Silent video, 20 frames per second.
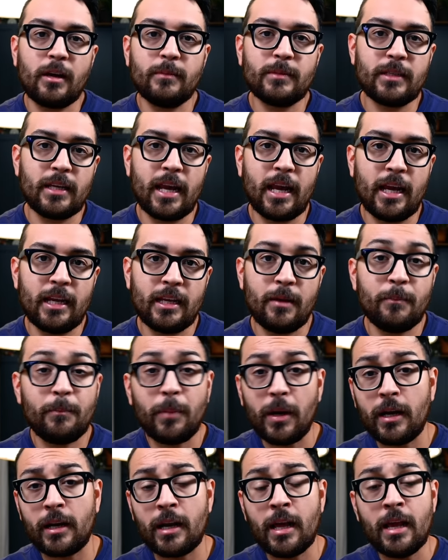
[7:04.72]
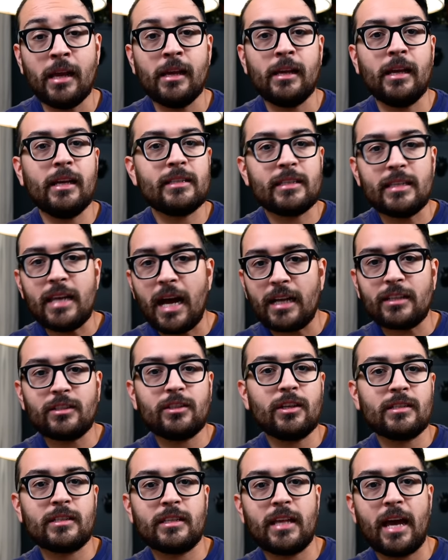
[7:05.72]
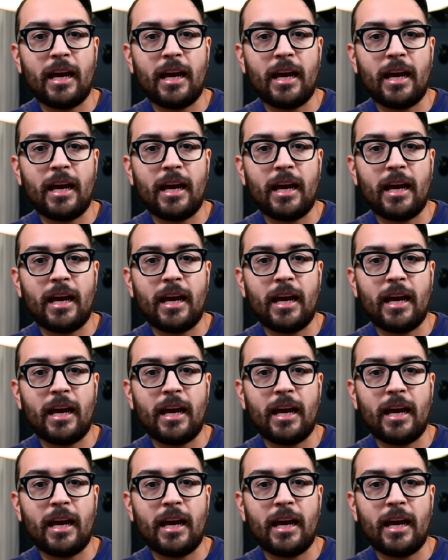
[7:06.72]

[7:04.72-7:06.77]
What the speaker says: comes in handy, but it's not just